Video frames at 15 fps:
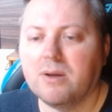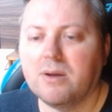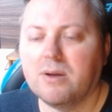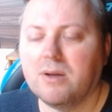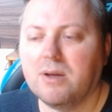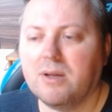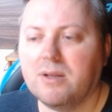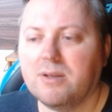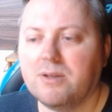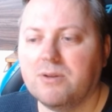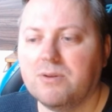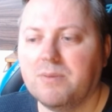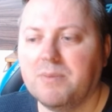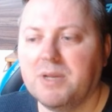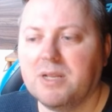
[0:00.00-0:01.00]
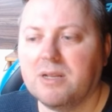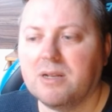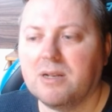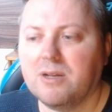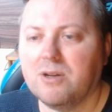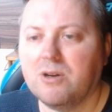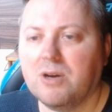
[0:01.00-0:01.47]
and you
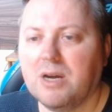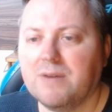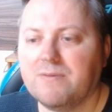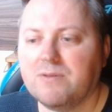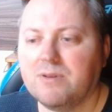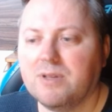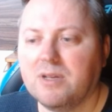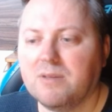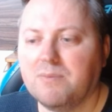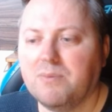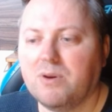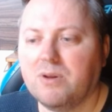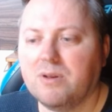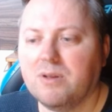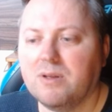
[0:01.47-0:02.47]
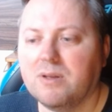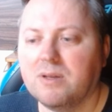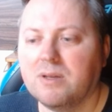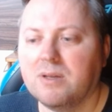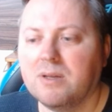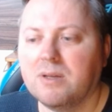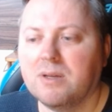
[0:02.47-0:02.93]
immediately go after that pawn.
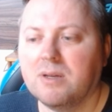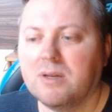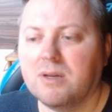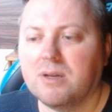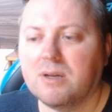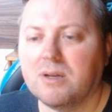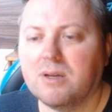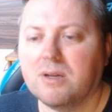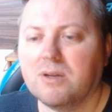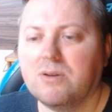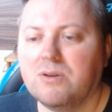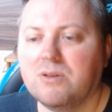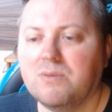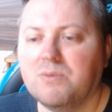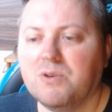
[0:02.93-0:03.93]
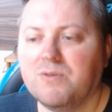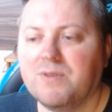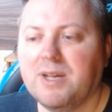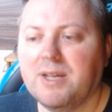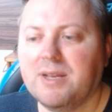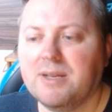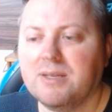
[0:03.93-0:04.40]
Good move,
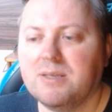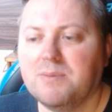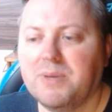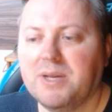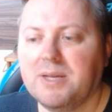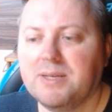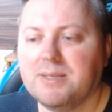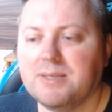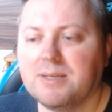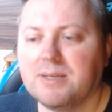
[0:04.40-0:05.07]
gaining space.